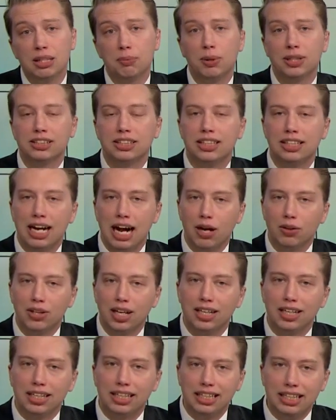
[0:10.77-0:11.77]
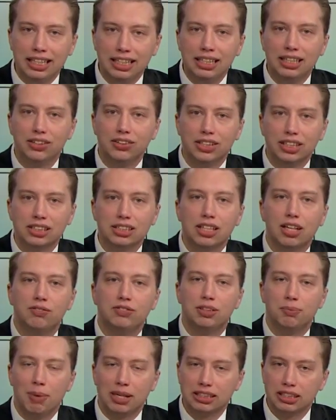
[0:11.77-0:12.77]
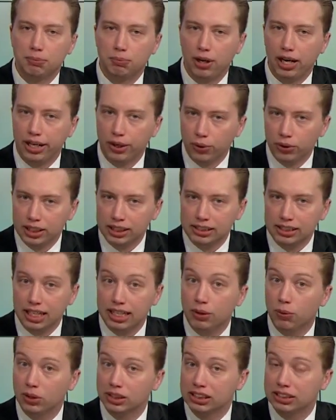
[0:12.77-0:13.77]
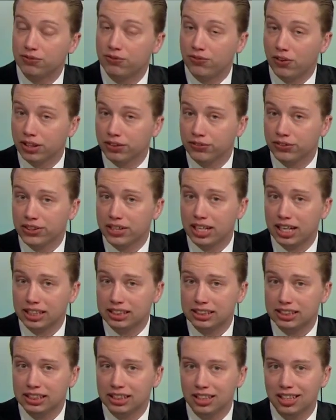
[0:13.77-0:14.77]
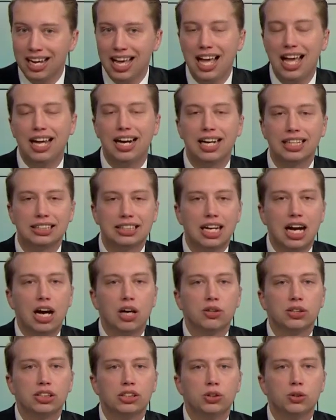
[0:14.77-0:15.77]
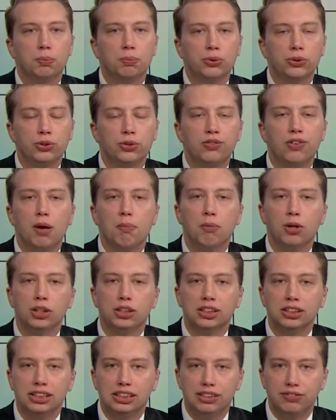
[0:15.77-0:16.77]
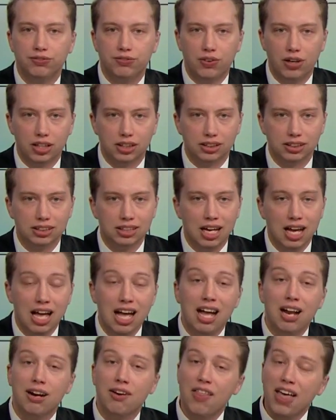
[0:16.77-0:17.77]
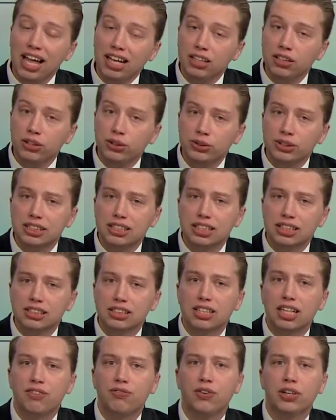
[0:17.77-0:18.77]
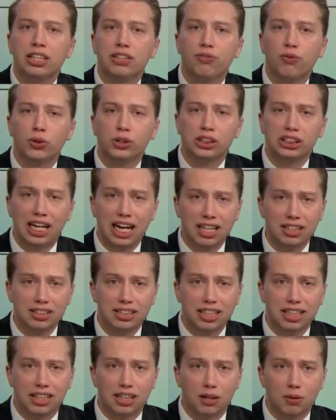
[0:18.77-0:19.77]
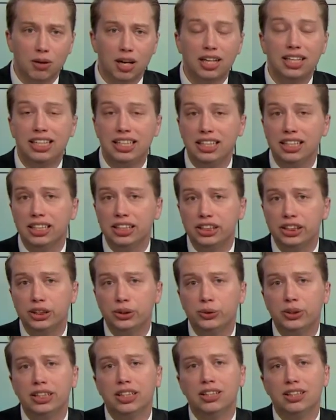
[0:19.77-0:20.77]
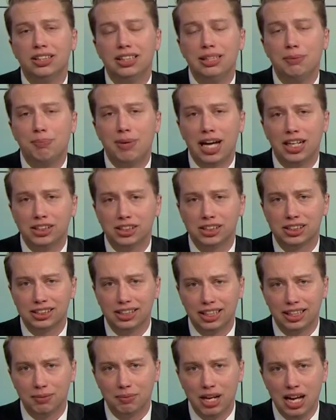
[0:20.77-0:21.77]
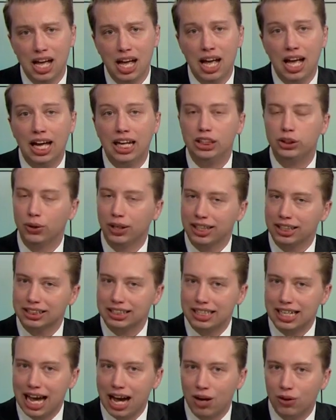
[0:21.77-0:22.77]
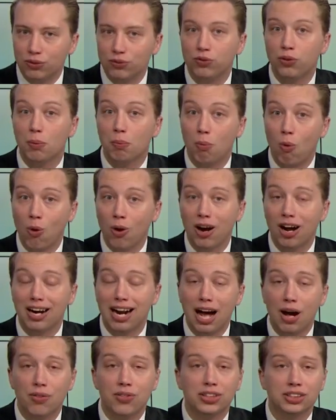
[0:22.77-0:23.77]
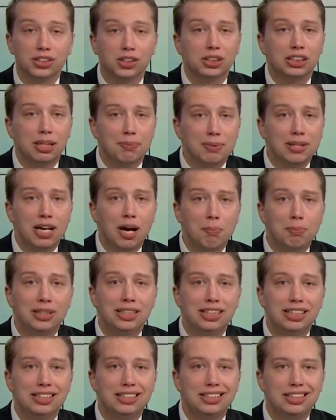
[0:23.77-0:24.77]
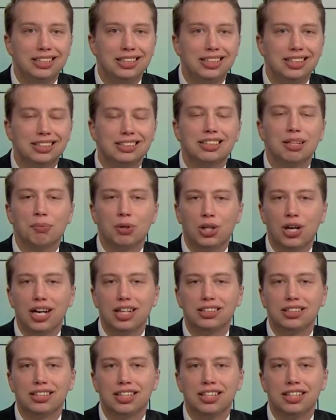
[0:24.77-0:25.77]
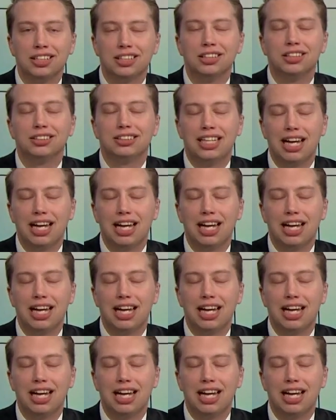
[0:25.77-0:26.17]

The president outlined a key list of domestic priorities that he wants to fund for the next year and asked Congress to approve emergency funds. Now, that includes things like funding for childcare, a key issue here in the Badger State. And joining us now for more on how things are shaping up in D.C. is Democratic Senator